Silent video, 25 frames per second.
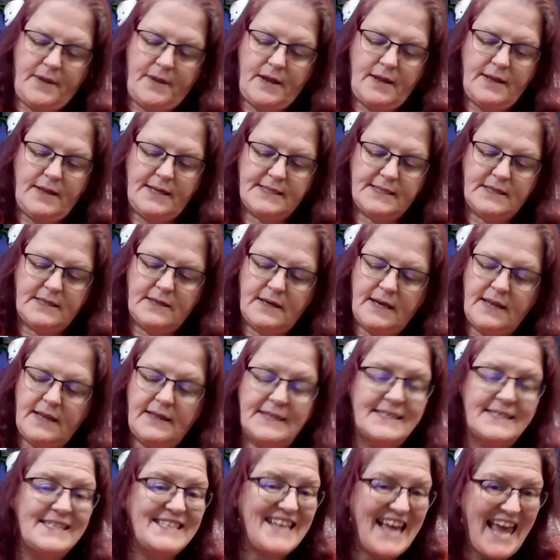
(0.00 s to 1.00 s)
Let's look at
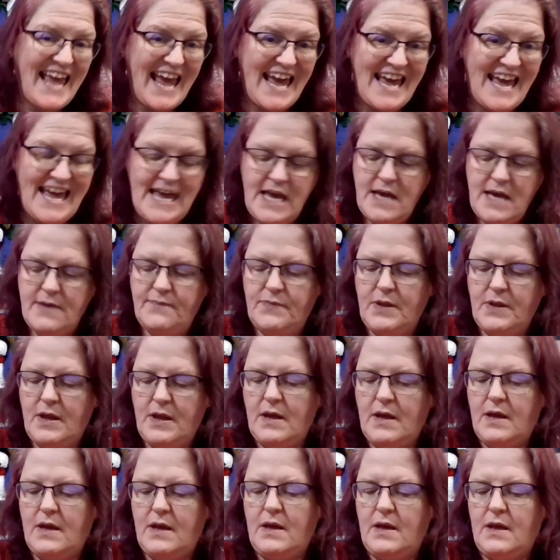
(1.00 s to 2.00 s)
this. Is a K.
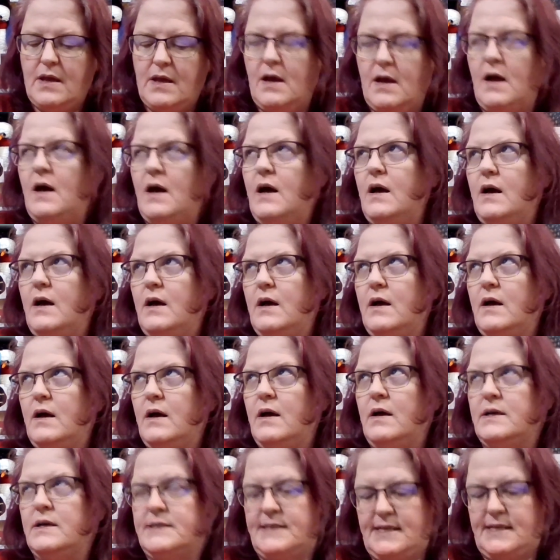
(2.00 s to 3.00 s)

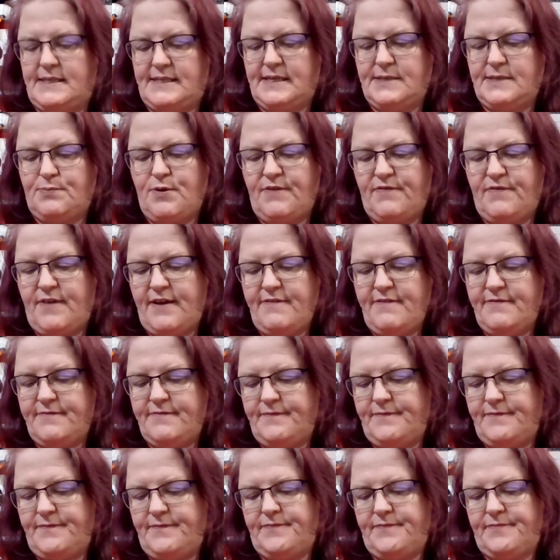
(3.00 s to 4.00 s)
What's that? 6.5.
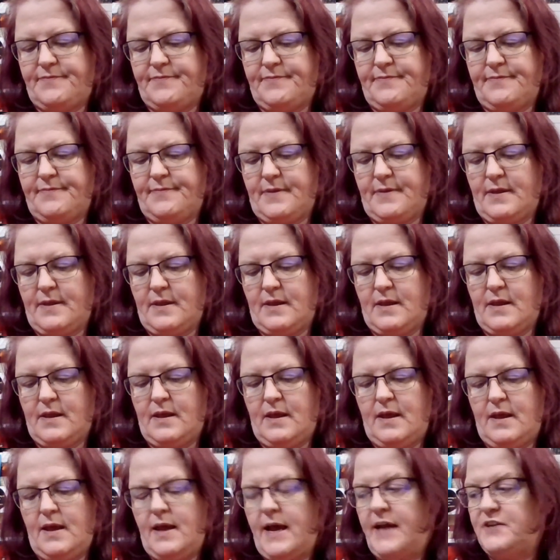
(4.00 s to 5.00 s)

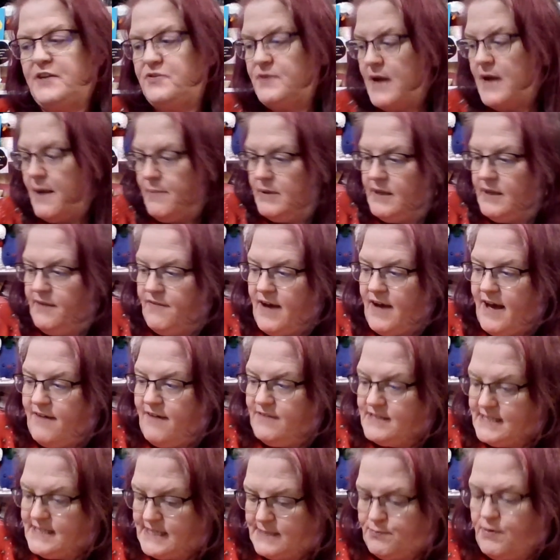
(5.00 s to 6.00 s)
I do not believe I have
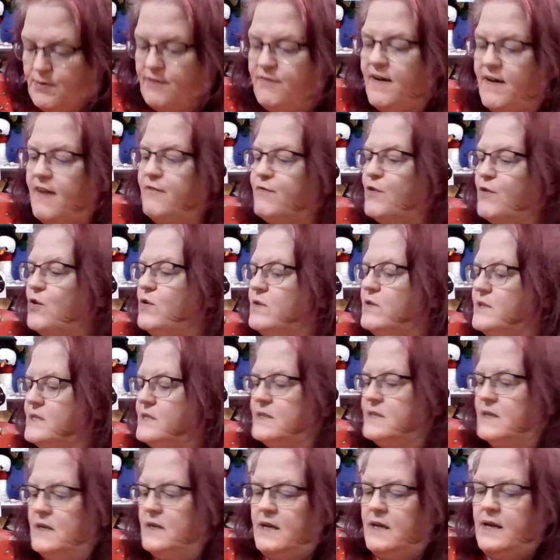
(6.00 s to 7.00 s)
a 6.5
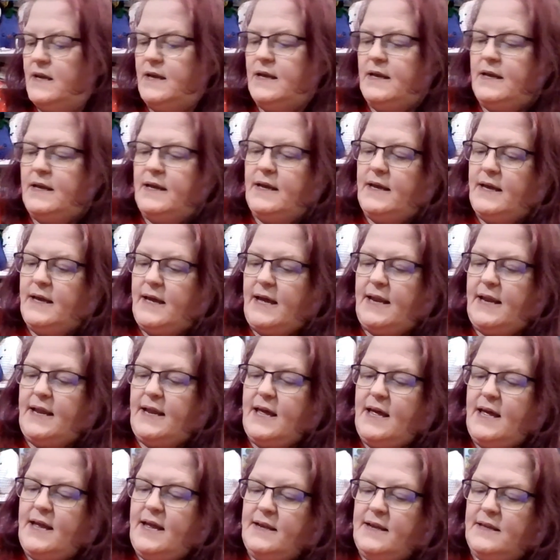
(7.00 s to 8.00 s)
furls. And
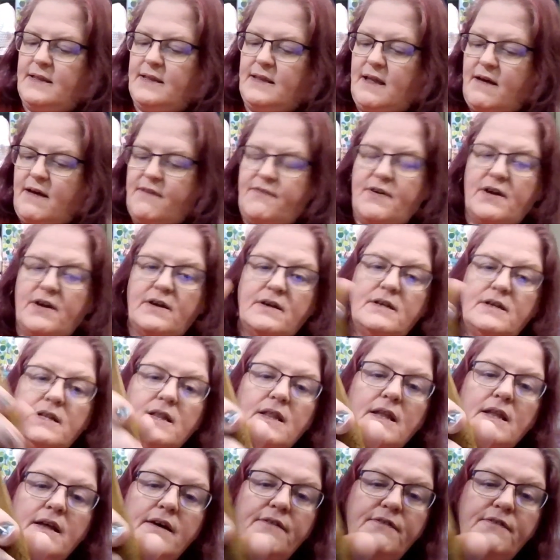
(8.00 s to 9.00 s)
again, love,
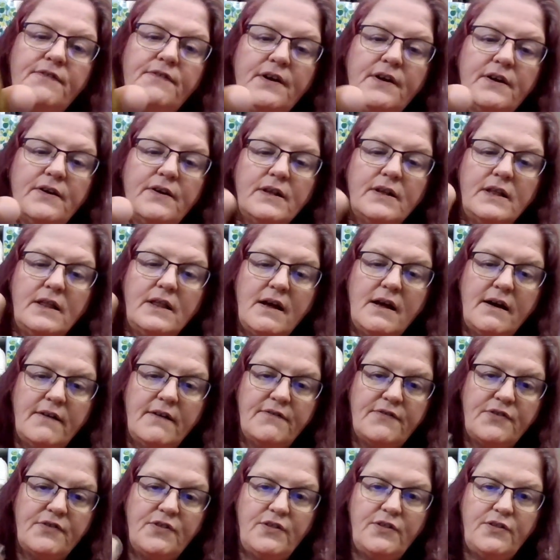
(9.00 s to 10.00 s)
love,
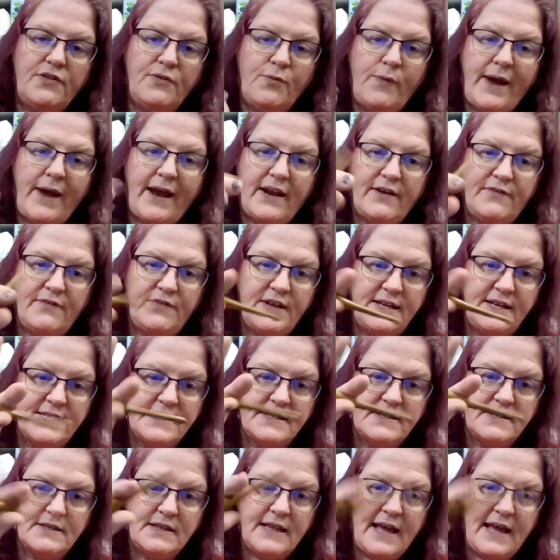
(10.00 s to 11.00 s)
love the weight of
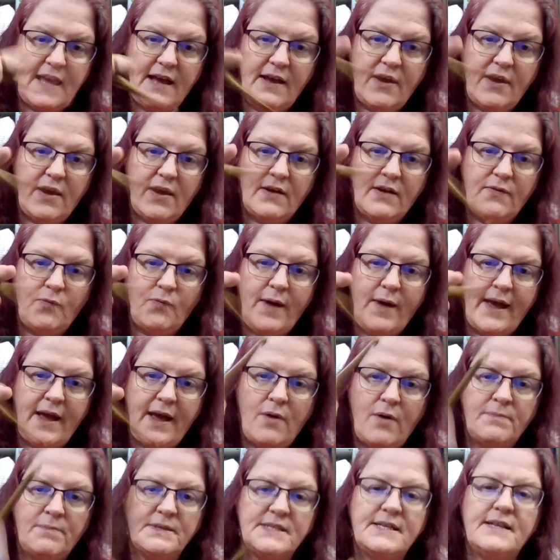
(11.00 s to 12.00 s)
these. They weigh
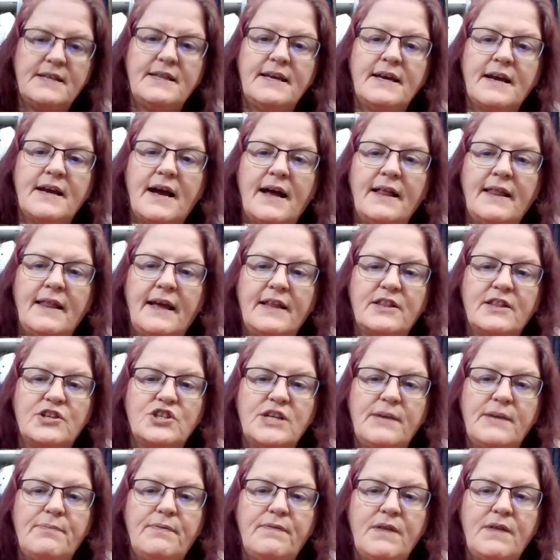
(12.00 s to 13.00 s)
almost nothing. I like the
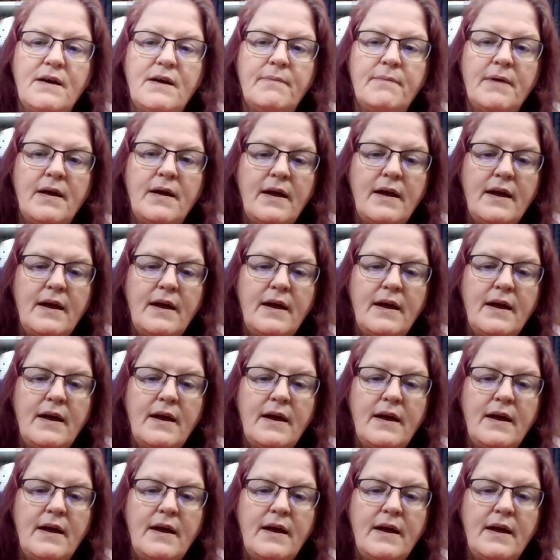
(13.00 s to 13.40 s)
shape of them.